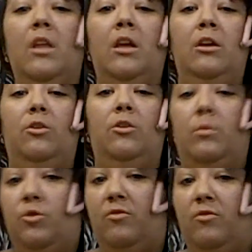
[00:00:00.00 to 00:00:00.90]
you want
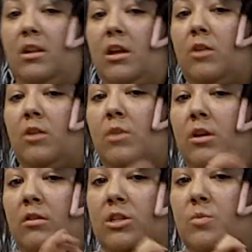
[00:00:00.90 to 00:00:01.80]
more volume,
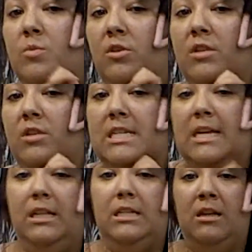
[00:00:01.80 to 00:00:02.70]
you just pull on the
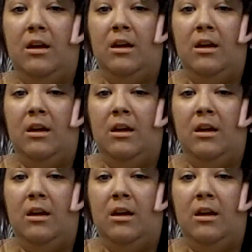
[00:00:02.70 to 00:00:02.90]
sides.